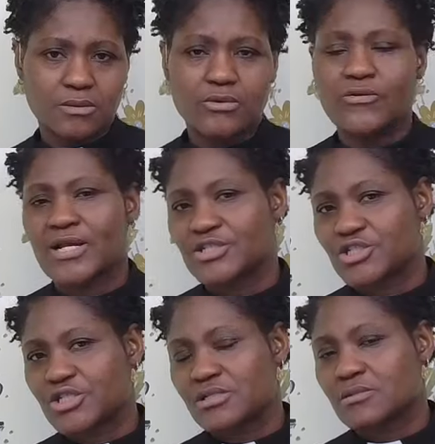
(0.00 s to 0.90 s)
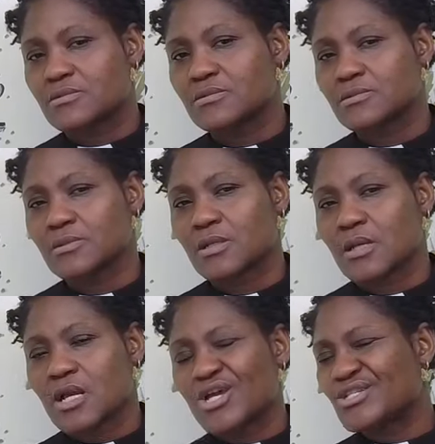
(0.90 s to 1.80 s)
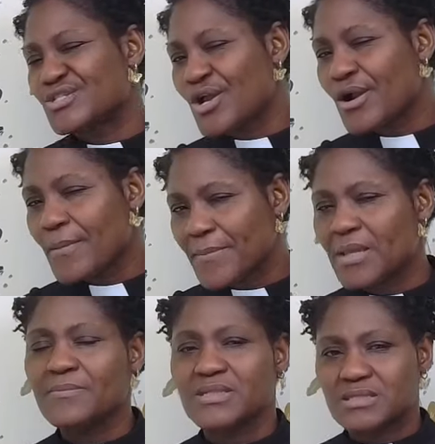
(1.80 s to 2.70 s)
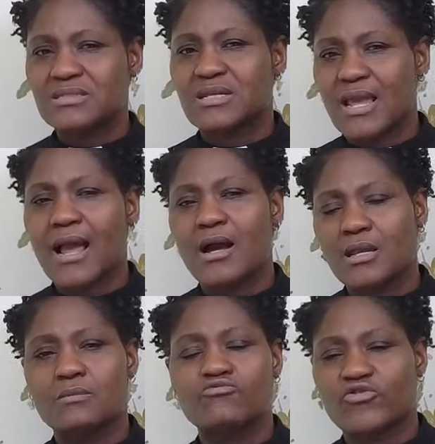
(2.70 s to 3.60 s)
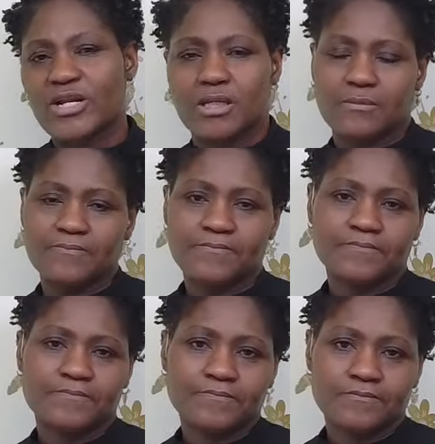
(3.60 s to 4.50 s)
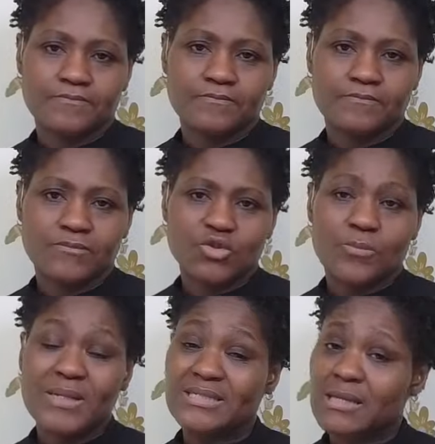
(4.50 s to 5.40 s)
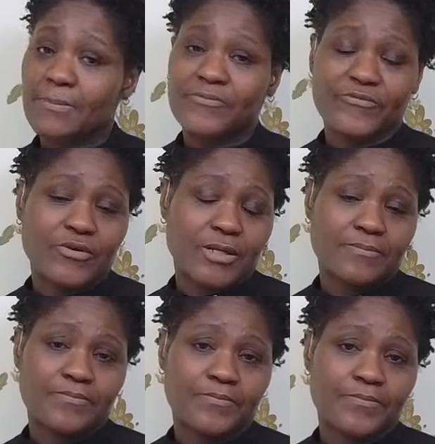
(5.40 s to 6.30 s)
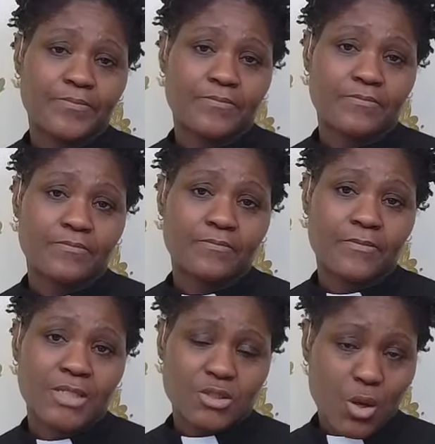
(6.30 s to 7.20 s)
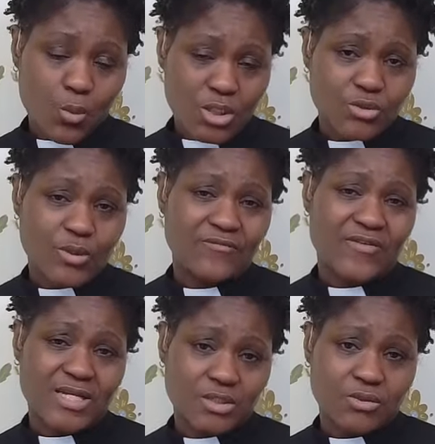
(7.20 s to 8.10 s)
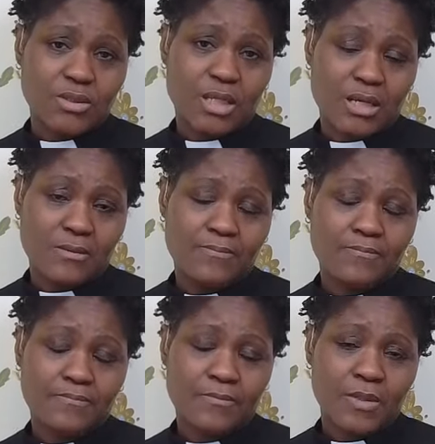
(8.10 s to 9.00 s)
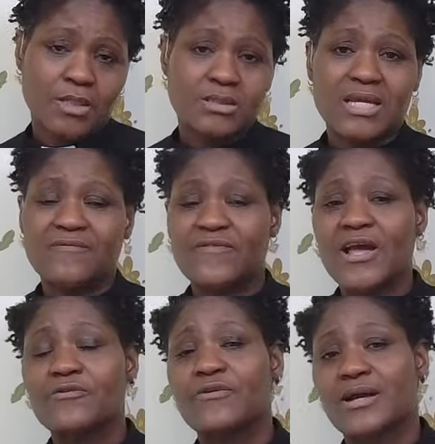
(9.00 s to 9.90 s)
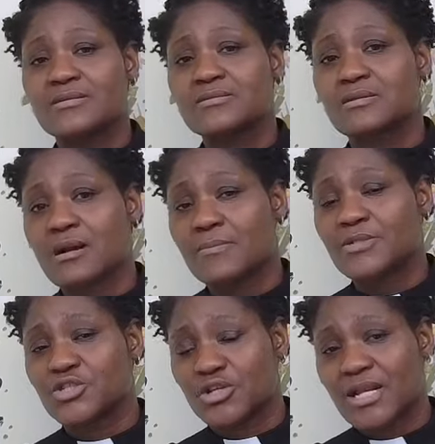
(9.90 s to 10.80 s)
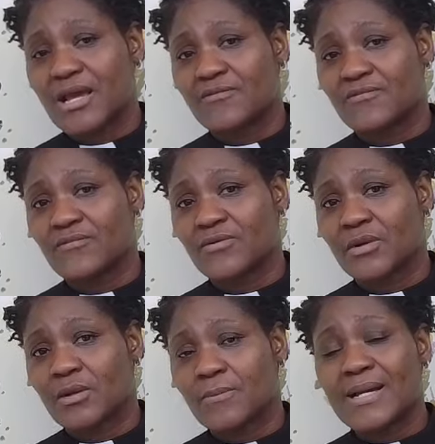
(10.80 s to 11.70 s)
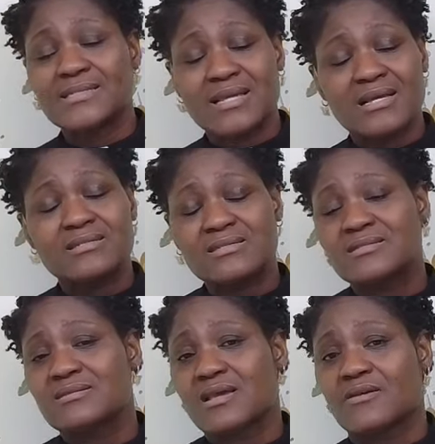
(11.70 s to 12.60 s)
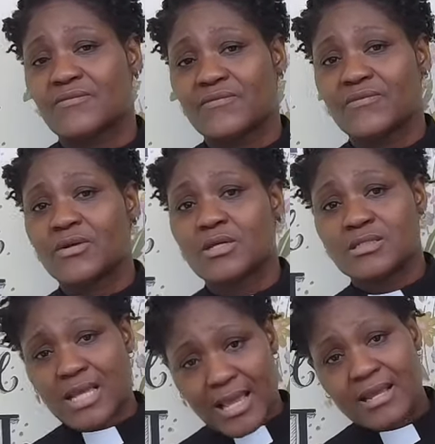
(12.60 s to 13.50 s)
to Christ Jesus. It's your commitment to say, I am ready to be debt-free. So I want to invite you today to invite Christ to come into your life by text and save to